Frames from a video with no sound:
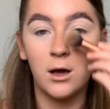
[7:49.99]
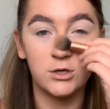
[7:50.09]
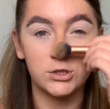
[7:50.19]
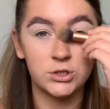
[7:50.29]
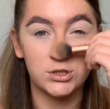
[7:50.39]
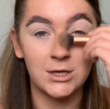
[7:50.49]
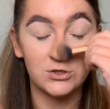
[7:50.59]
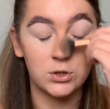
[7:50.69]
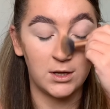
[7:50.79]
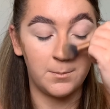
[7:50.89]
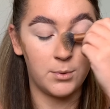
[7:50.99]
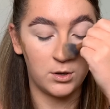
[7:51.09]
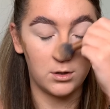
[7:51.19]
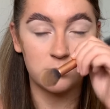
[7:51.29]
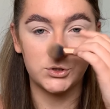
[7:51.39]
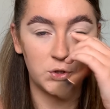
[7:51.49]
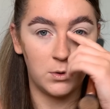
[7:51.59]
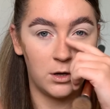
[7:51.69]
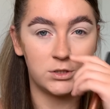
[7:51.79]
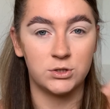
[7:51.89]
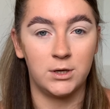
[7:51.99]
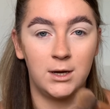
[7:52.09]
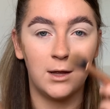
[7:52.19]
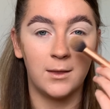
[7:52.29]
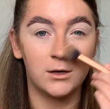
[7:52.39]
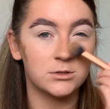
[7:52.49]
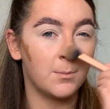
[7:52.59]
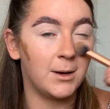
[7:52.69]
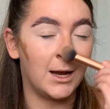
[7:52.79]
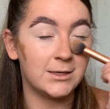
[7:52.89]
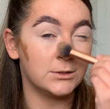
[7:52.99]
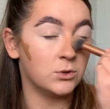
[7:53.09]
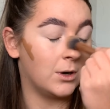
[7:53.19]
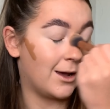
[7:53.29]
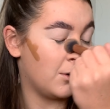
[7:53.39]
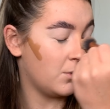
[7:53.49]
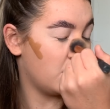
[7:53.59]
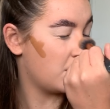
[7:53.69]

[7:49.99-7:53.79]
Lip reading: I just literally put 2 lines on it and then I just blend it all out.